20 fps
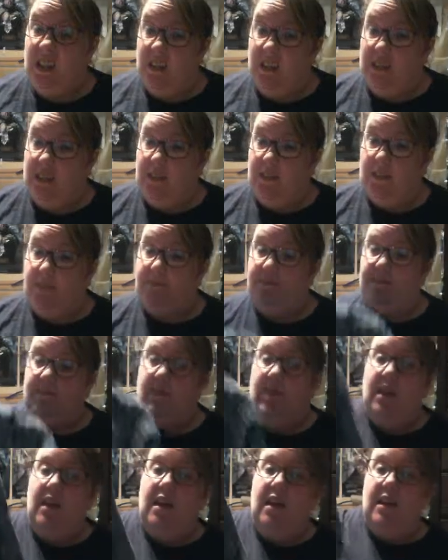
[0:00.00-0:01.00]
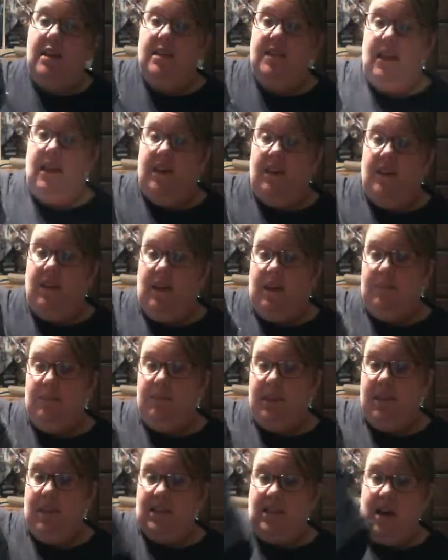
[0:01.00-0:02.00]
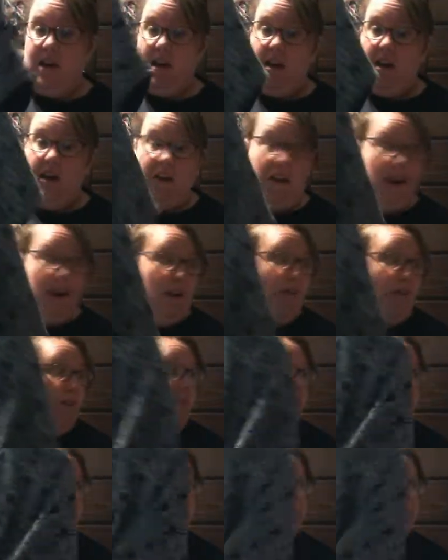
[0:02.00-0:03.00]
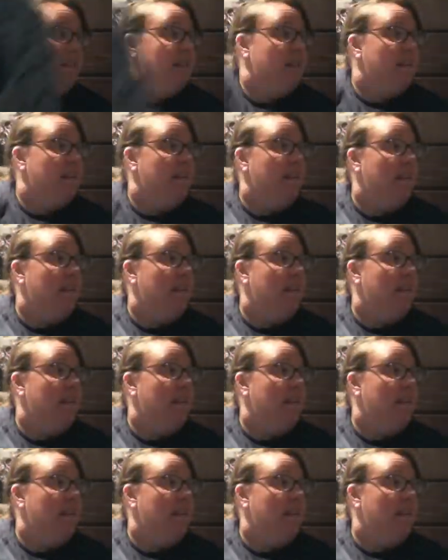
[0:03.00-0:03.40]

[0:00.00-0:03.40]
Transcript: like them. So that's her outfit.